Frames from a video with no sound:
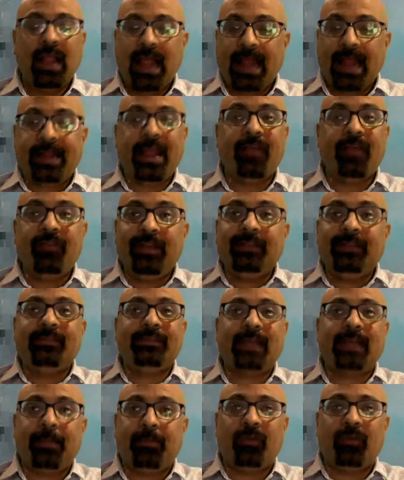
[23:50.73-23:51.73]
at every
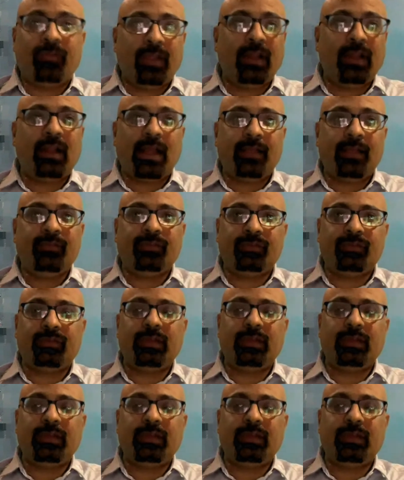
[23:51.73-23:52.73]
step of their lives.
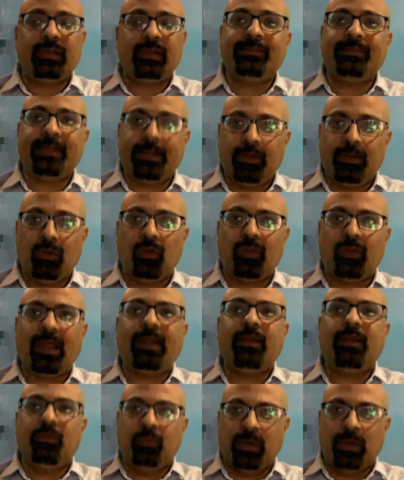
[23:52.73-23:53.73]
And once they know that
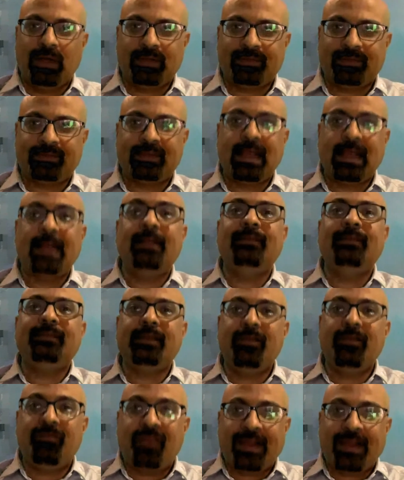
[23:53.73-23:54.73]
it works and it's
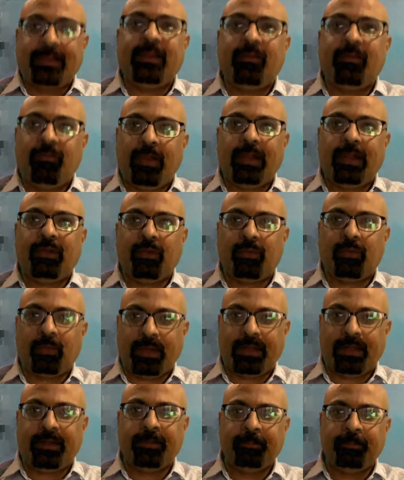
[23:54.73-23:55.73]
an effective way to
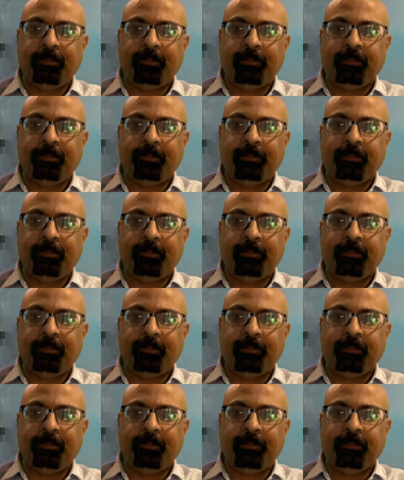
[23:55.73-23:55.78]
quit